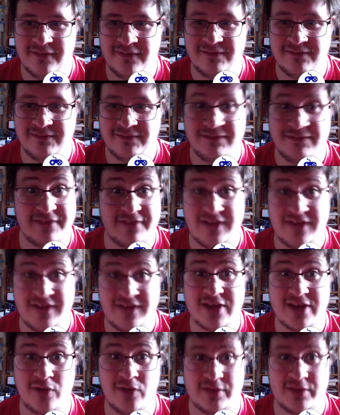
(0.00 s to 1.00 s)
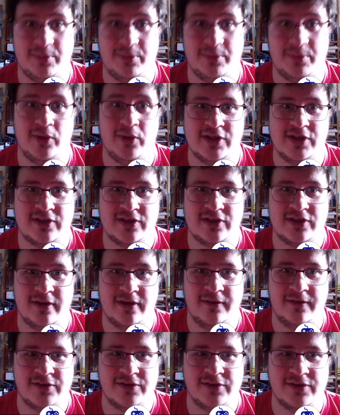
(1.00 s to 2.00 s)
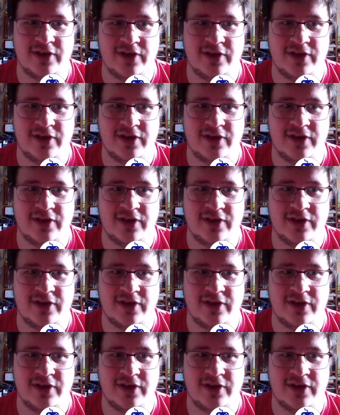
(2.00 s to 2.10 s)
The first obvious point to start